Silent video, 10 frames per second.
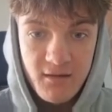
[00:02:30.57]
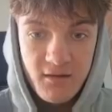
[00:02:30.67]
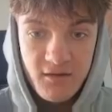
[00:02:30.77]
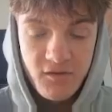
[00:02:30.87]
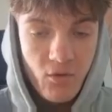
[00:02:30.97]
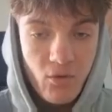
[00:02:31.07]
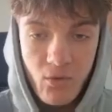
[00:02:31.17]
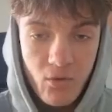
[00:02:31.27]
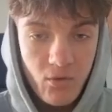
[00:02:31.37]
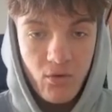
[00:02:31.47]
So,
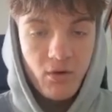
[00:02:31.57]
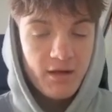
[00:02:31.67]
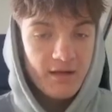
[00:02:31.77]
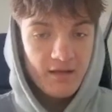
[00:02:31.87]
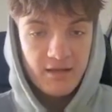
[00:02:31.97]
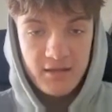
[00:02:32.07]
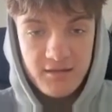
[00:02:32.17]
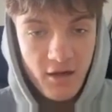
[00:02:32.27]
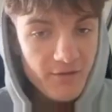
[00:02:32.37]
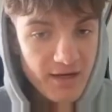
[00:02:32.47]
or the other
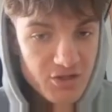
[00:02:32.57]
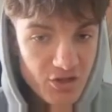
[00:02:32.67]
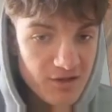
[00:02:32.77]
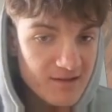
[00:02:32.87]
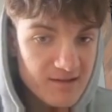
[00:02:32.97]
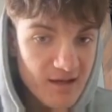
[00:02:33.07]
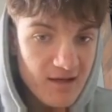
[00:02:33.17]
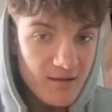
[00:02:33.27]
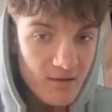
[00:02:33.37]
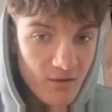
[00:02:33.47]
direction, you can say,
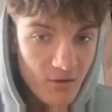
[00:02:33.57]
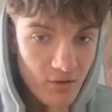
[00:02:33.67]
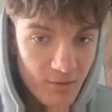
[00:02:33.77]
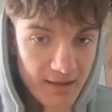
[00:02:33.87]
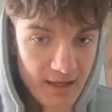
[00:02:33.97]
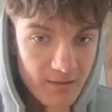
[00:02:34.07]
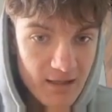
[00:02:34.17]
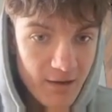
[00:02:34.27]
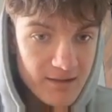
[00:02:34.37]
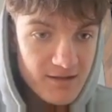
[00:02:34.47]
oh, look, we came
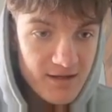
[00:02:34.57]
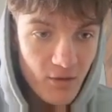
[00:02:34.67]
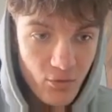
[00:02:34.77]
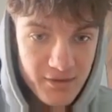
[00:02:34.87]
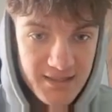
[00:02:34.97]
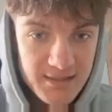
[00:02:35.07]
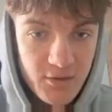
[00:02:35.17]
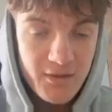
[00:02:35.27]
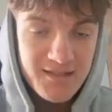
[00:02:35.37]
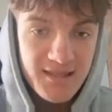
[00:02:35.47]
down, we took out all this
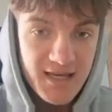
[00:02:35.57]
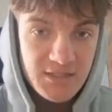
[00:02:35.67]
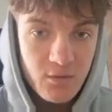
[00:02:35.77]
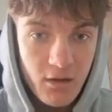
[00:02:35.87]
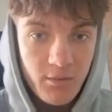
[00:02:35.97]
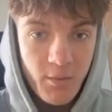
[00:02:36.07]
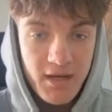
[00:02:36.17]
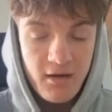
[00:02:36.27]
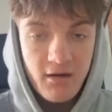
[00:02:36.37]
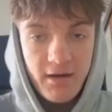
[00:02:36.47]
liquidity. That's why we went
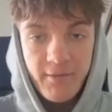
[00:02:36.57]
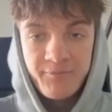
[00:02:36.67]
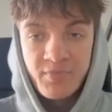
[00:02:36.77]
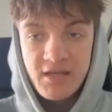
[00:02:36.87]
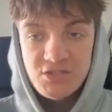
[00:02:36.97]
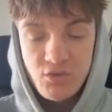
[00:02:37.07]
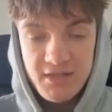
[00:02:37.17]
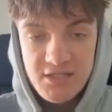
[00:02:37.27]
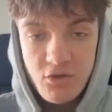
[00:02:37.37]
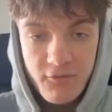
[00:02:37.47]
higher. So
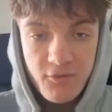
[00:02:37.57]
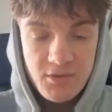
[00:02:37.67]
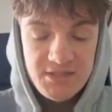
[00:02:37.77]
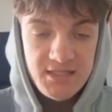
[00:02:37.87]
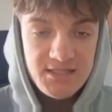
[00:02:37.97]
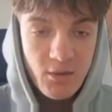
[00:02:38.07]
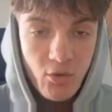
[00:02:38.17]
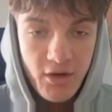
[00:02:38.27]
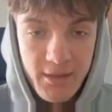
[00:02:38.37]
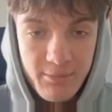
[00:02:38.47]
these confluences, they
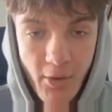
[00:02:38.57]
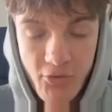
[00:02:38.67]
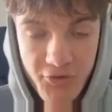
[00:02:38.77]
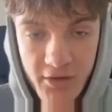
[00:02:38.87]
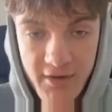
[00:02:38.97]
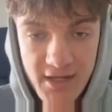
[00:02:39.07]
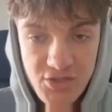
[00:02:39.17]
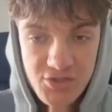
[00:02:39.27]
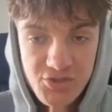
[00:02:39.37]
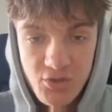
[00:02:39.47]
work in both
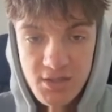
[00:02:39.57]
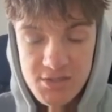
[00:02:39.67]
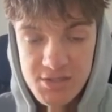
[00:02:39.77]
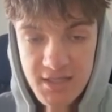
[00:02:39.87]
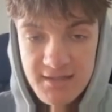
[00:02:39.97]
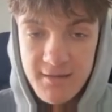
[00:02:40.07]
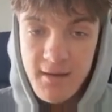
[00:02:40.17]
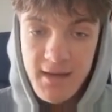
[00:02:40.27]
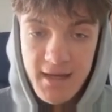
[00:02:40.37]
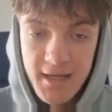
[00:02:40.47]
directions. You guys just need to
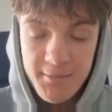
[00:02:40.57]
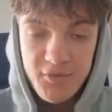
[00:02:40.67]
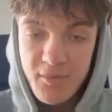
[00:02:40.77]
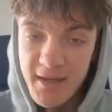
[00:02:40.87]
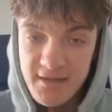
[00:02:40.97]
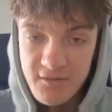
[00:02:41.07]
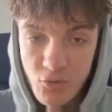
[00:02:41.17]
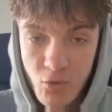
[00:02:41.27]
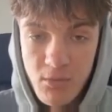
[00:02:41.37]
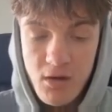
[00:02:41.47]
implement
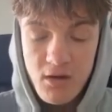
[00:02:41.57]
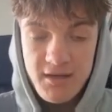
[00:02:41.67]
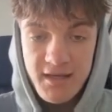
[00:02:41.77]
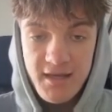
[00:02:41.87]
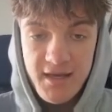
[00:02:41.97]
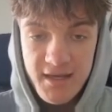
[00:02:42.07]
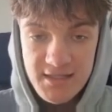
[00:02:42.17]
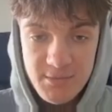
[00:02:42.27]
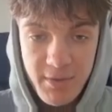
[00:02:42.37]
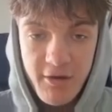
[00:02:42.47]
your market
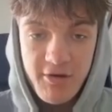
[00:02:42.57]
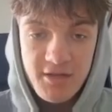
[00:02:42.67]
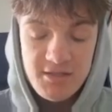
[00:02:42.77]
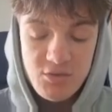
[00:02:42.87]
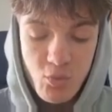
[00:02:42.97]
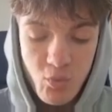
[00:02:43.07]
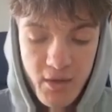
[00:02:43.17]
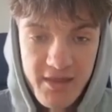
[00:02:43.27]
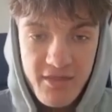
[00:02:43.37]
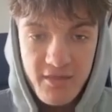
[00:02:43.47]
experience
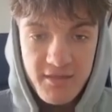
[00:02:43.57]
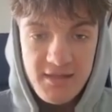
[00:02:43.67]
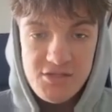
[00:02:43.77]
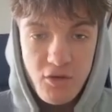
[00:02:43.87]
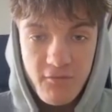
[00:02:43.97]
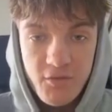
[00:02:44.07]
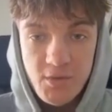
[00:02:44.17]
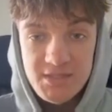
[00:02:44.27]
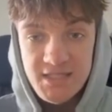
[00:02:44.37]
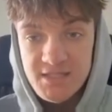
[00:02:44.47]
with these
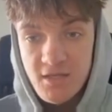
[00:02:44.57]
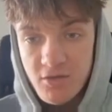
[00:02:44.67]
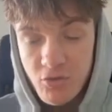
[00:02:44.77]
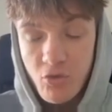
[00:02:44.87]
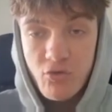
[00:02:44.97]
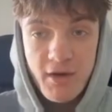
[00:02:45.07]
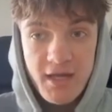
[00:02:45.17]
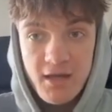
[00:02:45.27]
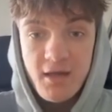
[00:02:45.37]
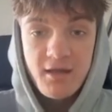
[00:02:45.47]
confluences to create
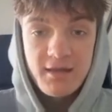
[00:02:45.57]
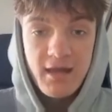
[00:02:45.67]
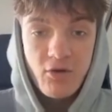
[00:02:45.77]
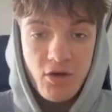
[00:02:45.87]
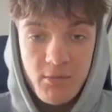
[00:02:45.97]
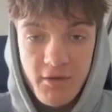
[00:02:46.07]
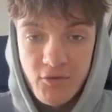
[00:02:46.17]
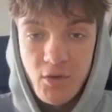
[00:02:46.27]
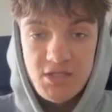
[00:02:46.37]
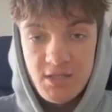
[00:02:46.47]
the outcome of
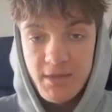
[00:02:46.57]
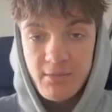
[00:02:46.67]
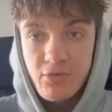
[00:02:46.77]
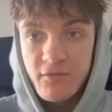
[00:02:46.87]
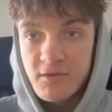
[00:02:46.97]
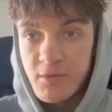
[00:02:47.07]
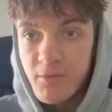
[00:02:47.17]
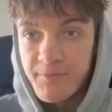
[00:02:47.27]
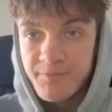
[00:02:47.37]
you actually being profitable.